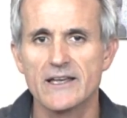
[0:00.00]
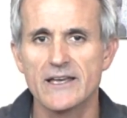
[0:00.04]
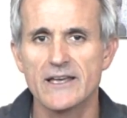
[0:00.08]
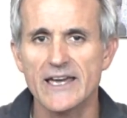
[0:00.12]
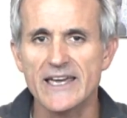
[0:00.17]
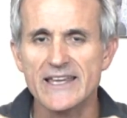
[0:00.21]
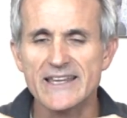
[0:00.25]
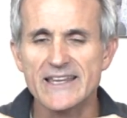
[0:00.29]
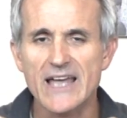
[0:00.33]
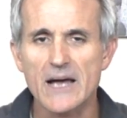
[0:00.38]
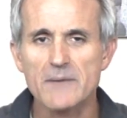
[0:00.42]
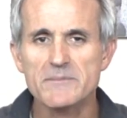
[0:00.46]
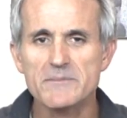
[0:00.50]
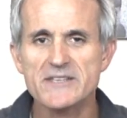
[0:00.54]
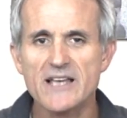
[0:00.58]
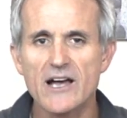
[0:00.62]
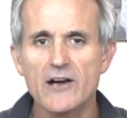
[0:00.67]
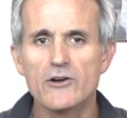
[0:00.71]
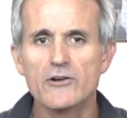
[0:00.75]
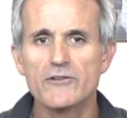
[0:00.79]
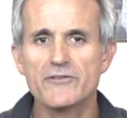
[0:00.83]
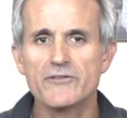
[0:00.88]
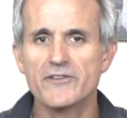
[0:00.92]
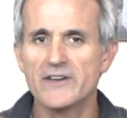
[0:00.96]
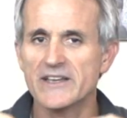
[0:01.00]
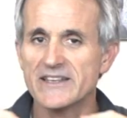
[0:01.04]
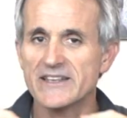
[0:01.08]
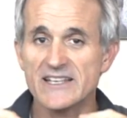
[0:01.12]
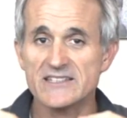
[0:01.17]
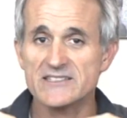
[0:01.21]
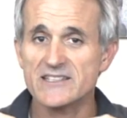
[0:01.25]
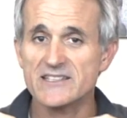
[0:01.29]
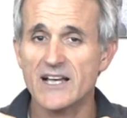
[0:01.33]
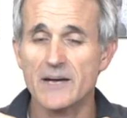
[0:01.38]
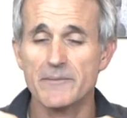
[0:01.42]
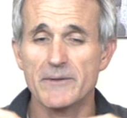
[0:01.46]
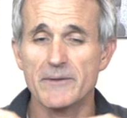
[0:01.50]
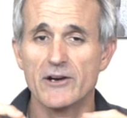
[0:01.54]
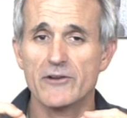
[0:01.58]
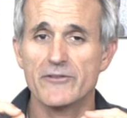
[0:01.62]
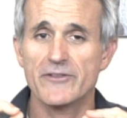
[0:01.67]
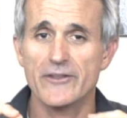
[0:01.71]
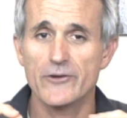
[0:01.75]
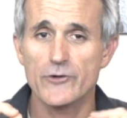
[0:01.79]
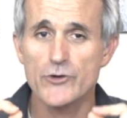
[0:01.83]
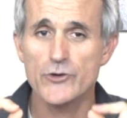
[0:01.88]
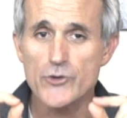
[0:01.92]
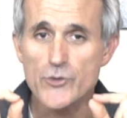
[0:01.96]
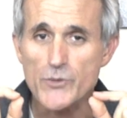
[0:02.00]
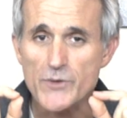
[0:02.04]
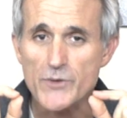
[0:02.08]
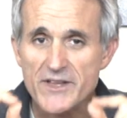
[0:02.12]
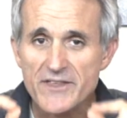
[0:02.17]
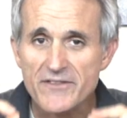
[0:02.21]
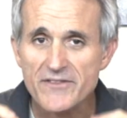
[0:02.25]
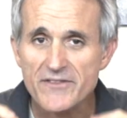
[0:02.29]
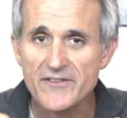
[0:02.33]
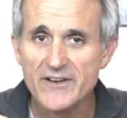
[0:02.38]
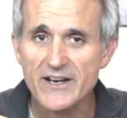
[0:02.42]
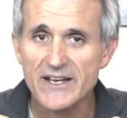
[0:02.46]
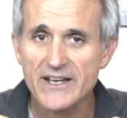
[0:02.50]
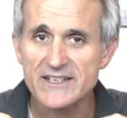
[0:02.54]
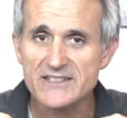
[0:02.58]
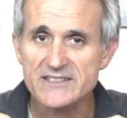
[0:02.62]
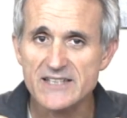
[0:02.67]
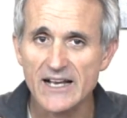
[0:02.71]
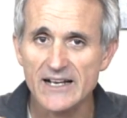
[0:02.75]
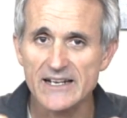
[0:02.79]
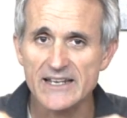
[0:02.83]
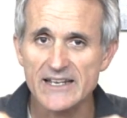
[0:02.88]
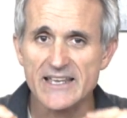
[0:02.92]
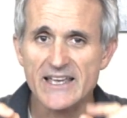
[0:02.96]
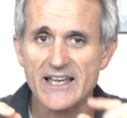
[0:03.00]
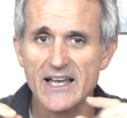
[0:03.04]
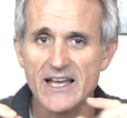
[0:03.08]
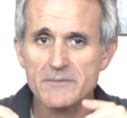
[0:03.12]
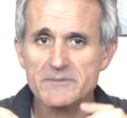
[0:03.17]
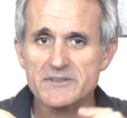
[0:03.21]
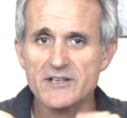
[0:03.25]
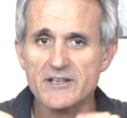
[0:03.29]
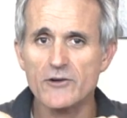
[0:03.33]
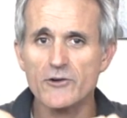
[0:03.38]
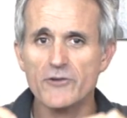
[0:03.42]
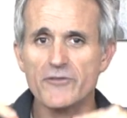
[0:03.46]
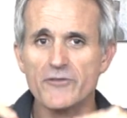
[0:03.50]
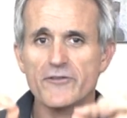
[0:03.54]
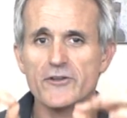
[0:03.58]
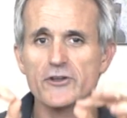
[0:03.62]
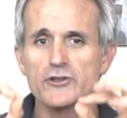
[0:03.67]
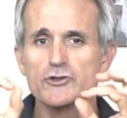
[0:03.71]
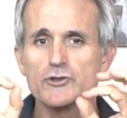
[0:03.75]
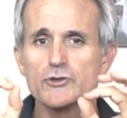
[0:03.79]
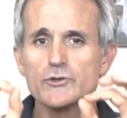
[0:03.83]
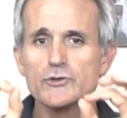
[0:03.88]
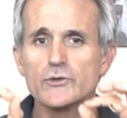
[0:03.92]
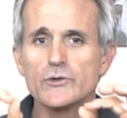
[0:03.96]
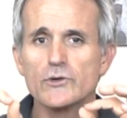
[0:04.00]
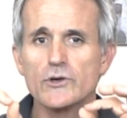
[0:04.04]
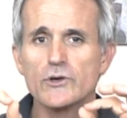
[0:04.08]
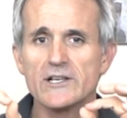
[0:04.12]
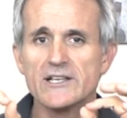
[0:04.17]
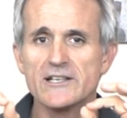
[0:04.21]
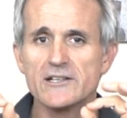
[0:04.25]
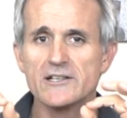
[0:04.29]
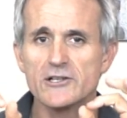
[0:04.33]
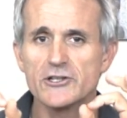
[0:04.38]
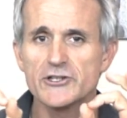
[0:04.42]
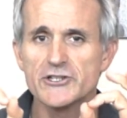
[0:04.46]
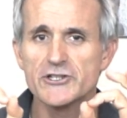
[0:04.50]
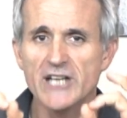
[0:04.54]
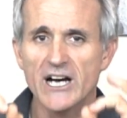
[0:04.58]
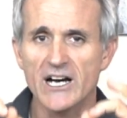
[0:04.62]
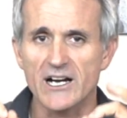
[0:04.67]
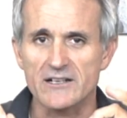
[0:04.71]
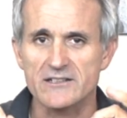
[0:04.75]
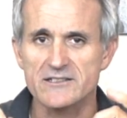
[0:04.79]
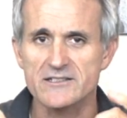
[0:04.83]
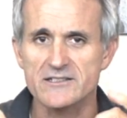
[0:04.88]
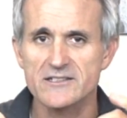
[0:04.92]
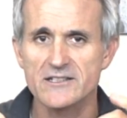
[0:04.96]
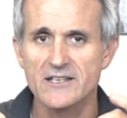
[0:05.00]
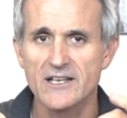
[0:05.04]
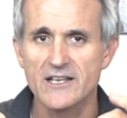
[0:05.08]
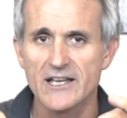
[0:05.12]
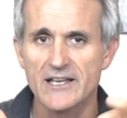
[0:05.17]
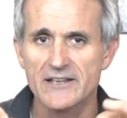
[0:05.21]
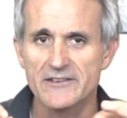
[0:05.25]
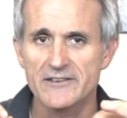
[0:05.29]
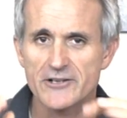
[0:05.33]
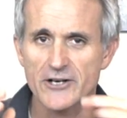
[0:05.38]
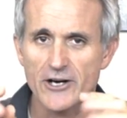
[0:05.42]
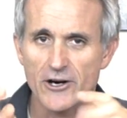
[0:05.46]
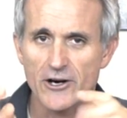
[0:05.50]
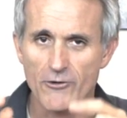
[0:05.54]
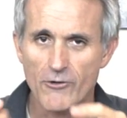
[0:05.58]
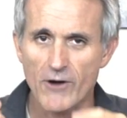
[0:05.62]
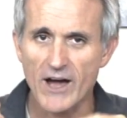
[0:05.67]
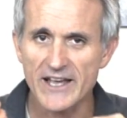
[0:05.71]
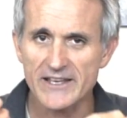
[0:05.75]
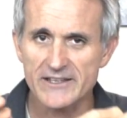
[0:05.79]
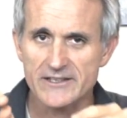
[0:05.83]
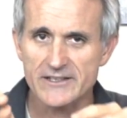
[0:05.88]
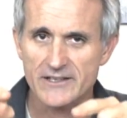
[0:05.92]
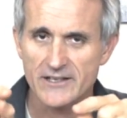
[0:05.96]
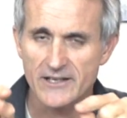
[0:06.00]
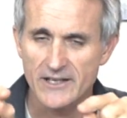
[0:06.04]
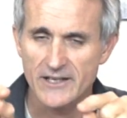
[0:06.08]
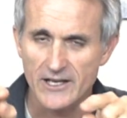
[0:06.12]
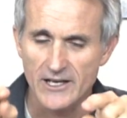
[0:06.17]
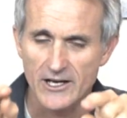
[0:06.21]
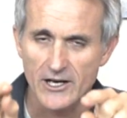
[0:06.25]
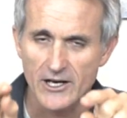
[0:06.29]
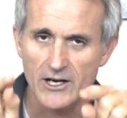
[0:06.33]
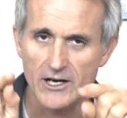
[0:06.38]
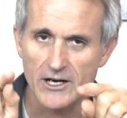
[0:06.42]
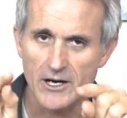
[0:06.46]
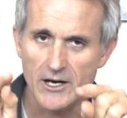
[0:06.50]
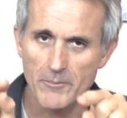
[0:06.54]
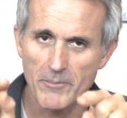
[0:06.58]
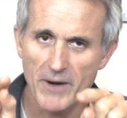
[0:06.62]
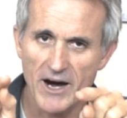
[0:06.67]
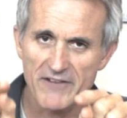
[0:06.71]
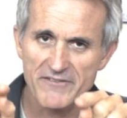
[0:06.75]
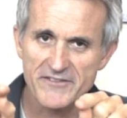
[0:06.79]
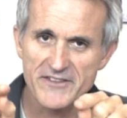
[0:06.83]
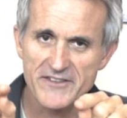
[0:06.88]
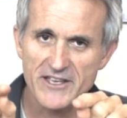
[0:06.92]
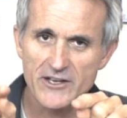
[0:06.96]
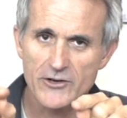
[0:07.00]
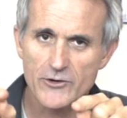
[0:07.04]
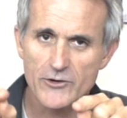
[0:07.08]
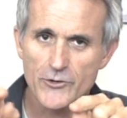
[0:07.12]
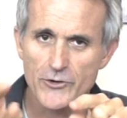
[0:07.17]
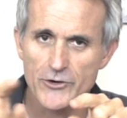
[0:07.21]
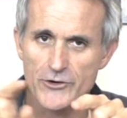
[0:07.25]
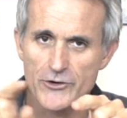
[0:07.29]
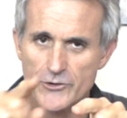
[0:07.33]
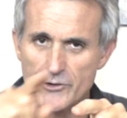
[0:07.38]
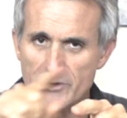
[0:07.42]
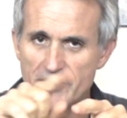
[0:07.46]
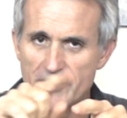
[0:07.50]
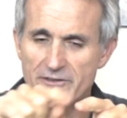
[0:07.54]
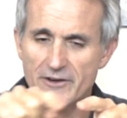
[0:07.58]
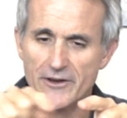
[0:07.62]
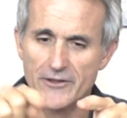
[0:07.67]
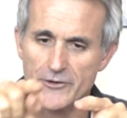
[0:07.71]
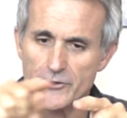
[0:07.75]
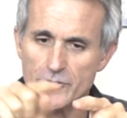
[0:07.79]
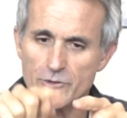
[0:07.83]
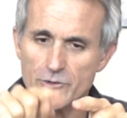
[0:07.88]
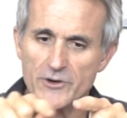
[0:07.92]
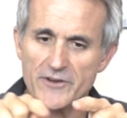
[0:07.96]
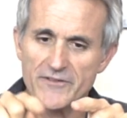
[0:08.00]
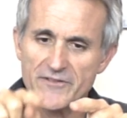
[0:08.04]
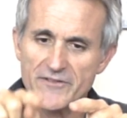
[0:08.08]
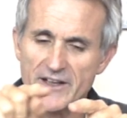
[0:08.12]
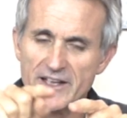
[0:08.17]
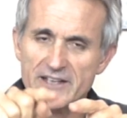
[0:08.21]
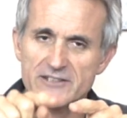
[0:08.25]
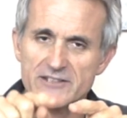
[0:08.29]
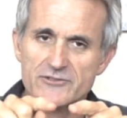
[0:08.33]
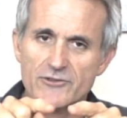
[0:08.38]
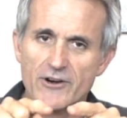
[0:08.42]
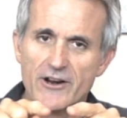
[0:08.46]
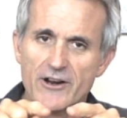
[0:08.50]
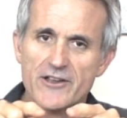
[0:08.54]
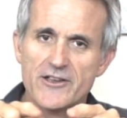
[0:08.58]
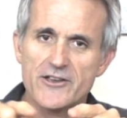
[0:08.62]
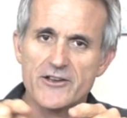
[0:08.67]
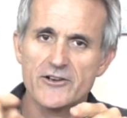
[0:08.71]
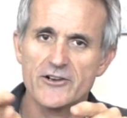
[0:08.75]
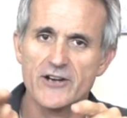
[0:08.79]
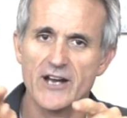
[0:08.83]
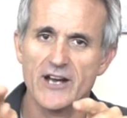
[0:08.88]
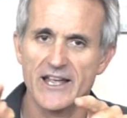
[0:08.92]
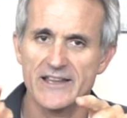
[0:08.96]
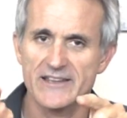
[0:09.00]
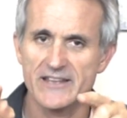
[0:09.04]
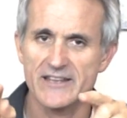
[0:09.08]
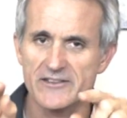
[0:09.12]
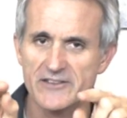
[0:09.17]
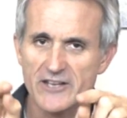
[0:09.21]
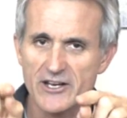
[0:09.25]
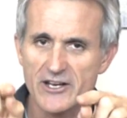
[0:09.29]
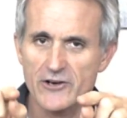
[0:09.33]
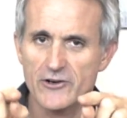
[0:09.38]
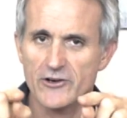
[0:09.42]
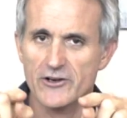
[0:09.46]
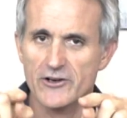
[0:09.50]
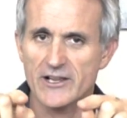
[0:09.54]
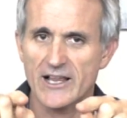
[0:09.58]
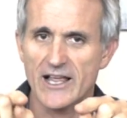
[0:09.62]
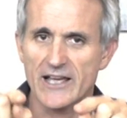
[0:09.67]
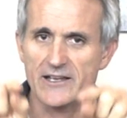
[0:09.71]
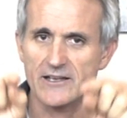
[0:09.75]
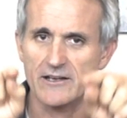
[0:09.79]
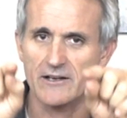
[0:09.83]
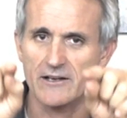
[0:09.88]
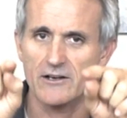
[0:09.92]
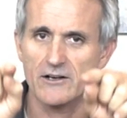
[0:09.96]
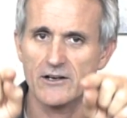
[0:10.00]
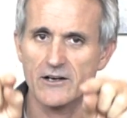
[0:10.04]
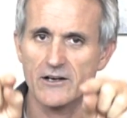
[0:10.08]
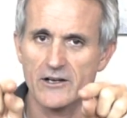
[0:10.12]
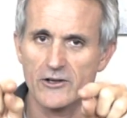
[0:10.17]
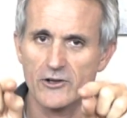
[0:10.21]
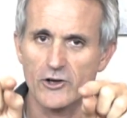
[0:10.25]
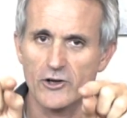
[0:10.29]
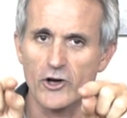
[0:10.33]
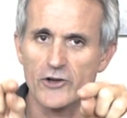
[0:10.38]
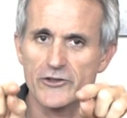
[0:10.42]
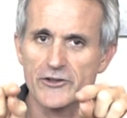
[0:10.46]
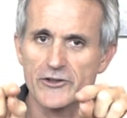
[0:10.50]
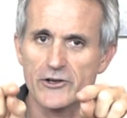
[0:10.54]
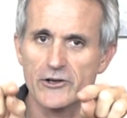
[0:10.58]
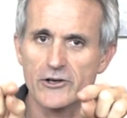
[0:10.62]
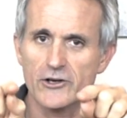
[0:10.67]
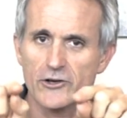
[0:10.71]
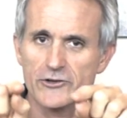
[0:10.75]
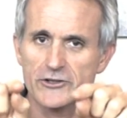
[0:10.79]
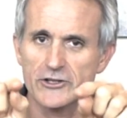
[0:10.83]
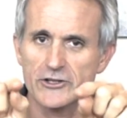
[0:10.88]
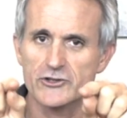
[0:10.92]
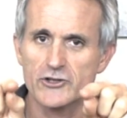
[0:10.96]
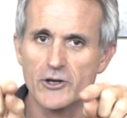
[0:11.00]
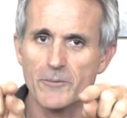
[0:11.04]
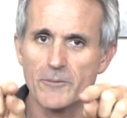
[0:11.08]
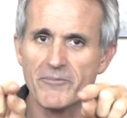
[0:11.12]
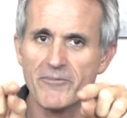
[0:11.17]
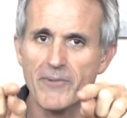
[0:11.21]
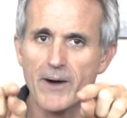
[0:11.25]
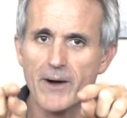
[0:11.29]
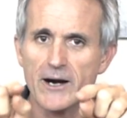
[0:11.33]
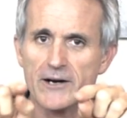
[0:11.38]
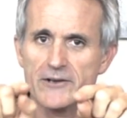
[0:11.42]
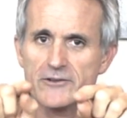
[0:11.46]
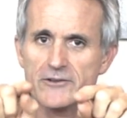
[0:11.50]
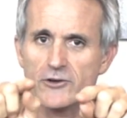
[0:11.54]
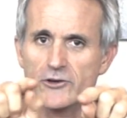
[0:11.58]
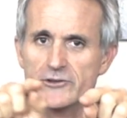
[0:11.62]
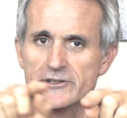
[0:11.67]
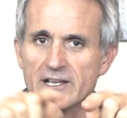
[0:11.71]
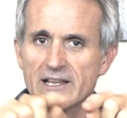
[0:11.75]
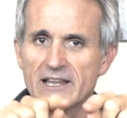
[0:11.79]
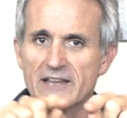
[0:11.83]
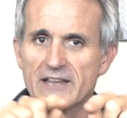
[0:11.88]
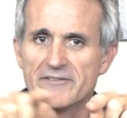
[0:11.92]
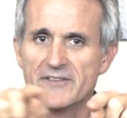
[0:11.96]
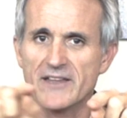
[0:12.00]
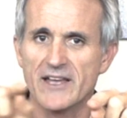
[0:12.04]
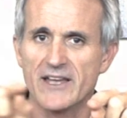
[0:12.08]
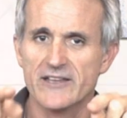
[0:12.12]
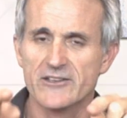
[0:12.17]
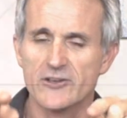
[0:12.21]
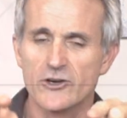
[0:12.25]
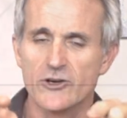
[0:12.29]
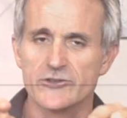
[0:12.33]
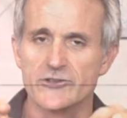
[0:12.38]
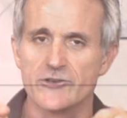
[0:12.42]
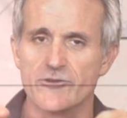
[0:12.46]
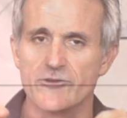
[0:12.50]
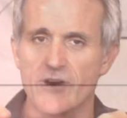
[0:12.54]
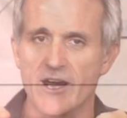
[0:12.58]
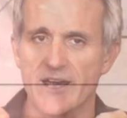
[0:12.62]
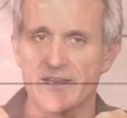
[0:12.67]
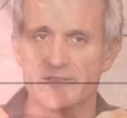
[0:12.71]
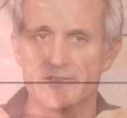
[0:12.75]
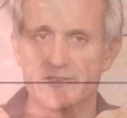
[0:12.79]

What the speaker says: it doesn't come out of the urethra exactly, it comes out of two little ducts. They are right above the urethra. The urethra is right here, and they're like on the top part, on the left and on the right.